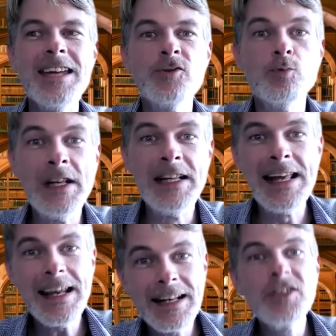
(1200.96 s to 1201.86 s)
is
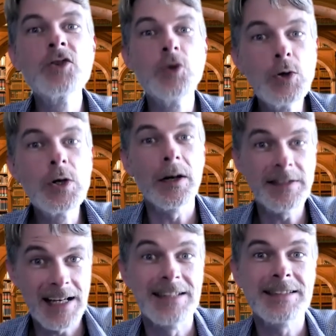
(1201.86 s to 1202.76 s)
related to
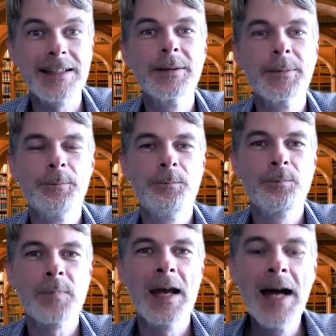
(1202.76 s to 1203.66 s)
content.
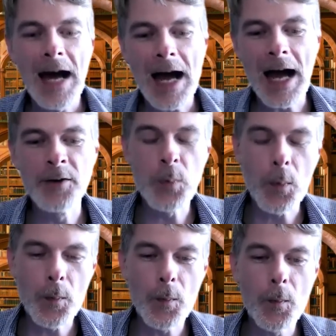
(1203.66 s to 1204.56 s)

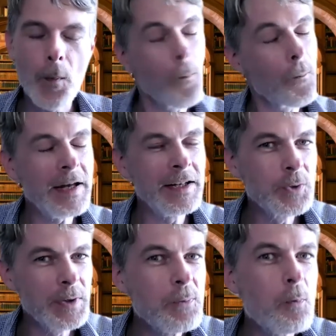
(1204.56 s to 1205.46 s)
And it
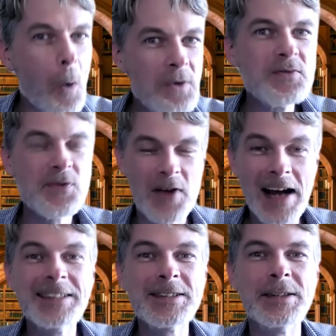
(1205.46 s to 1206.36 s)
is only one
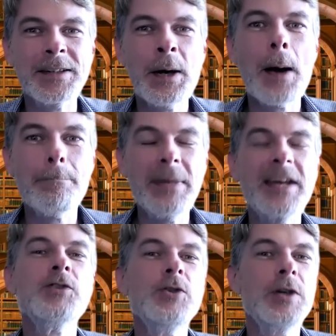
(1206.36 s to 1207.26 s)
factor
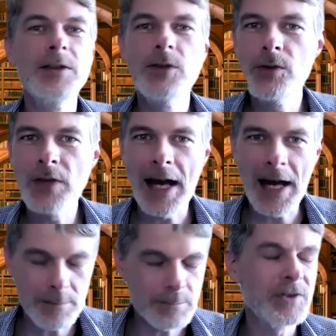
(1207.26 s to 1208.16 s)
because you can use
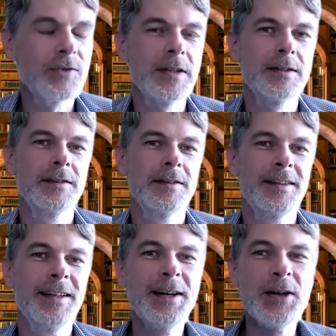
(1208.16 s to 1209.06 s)
atmosphere,
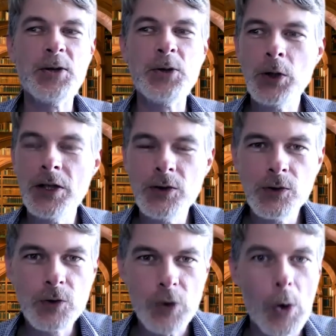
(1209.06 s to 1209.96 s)
you can
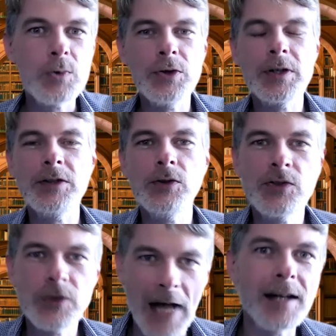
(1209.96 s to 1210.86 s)
use tone, you can
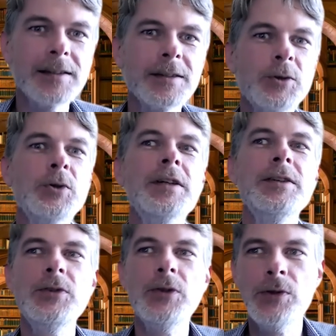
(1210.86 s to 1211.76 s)
use style, you
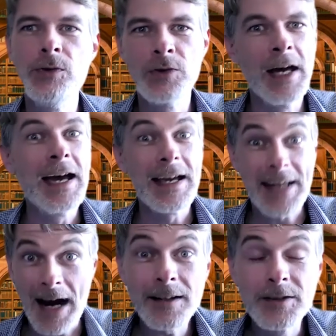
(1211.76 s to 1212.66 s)
can use
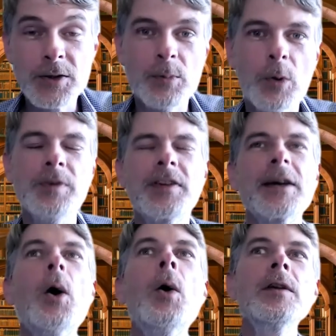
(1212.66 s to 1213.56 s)
character moments.
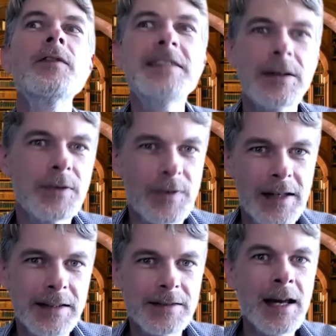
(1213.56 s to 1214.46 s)
Like all of these different
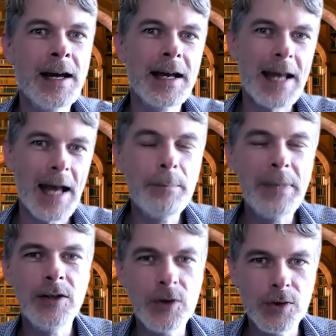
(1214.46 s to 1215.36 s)
things can
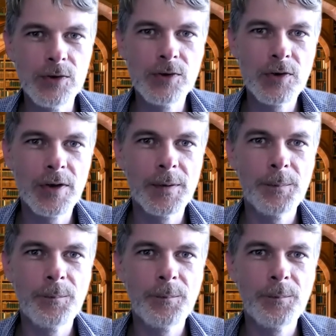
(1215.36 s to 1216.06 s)
be used